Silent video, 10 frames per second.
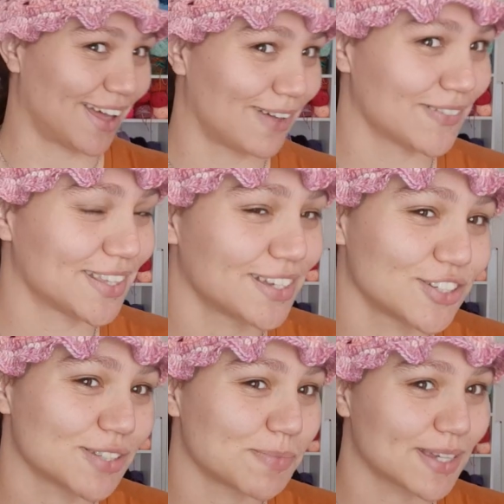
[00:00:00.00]
I think it
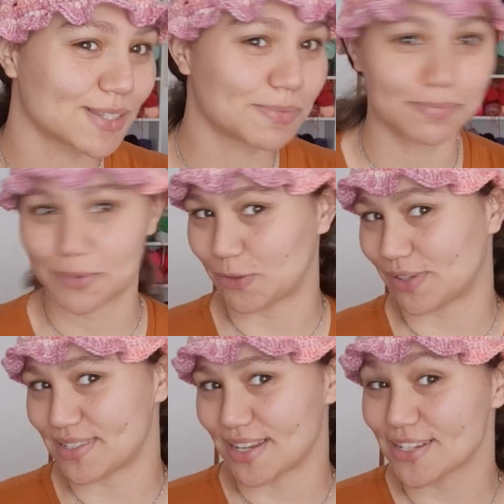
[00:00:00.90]
just makes
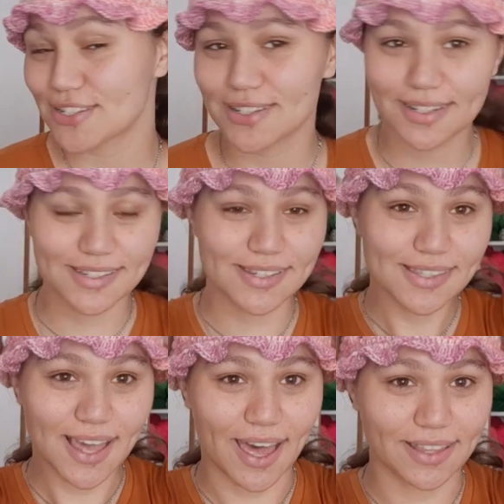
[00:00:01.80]
perfect sense. So this is
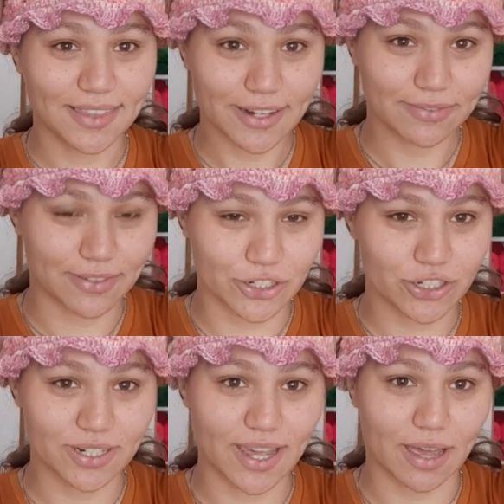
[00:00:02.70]
the hat that I
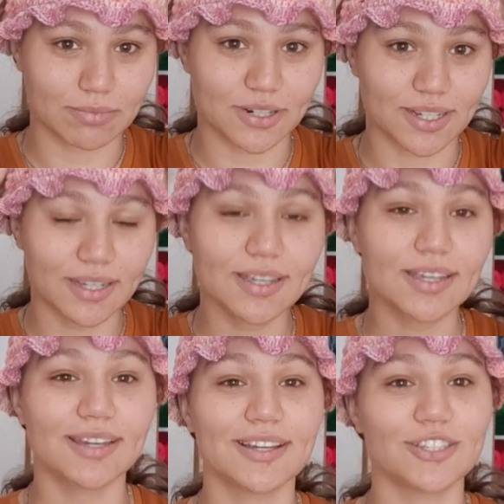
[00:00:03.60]
finished on camera.
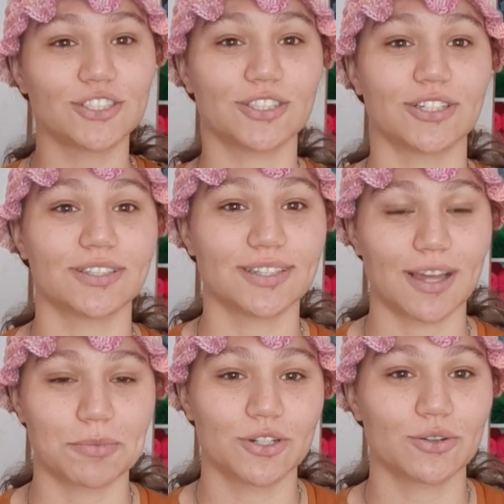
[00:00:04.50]
So
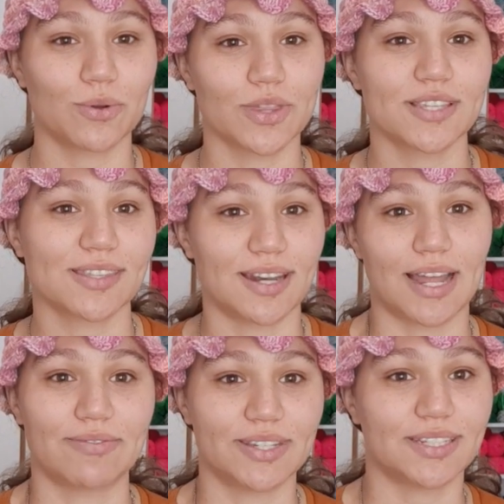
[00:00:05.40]
I'm going to call this the
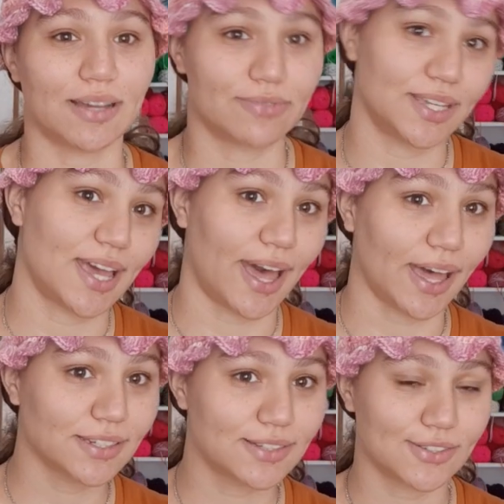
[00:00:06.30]
Lovey Dovey
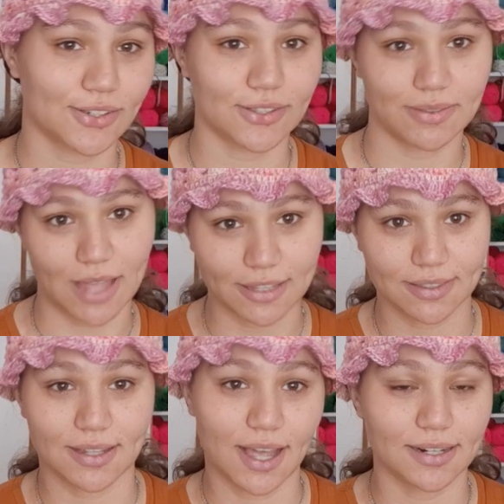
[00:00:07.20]
hat, so like
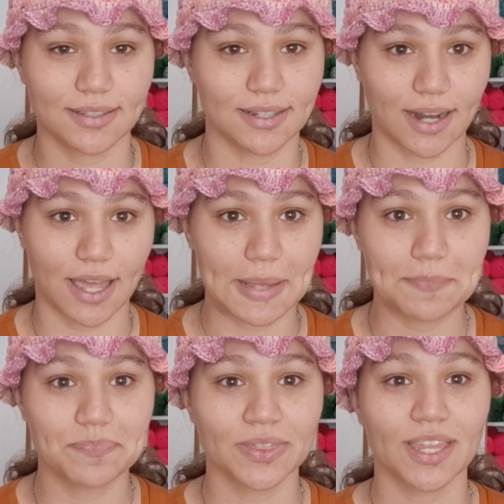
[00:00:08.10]
the color, the
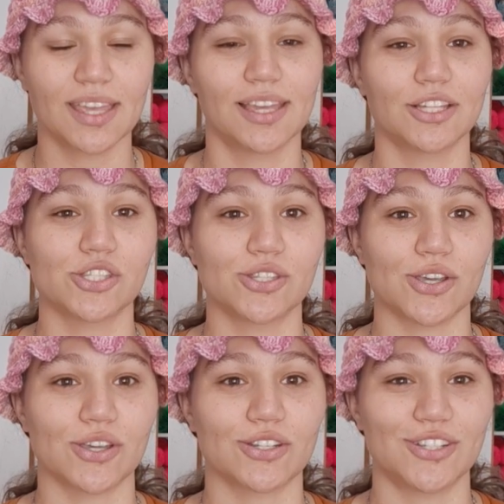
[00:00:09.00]
name.
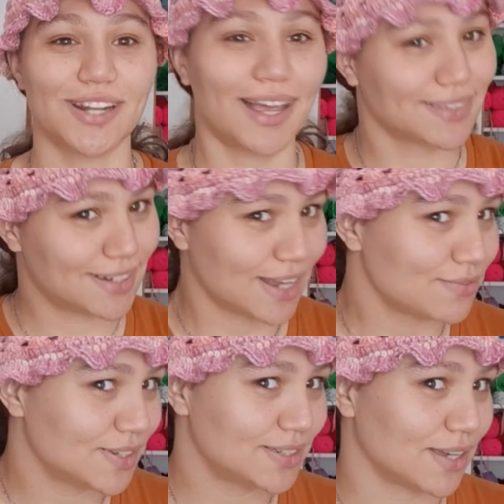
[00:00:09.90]
So do you like the
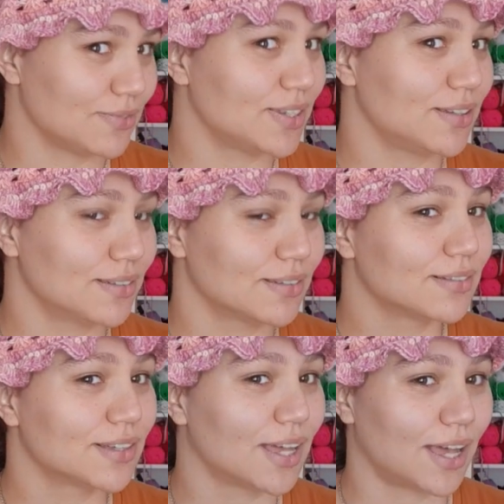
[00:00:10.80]
Lovey Dovey
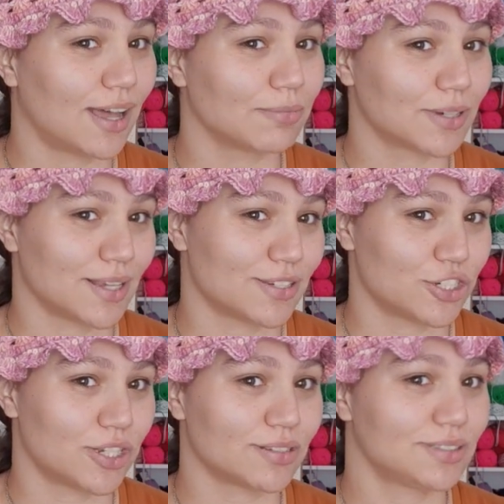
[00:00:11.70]
cluster
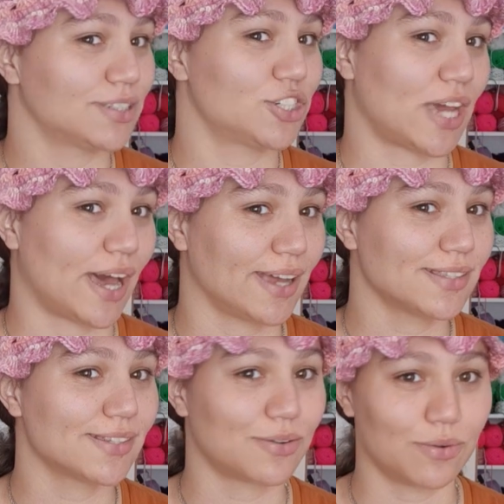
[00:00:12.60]
shell stitch hat?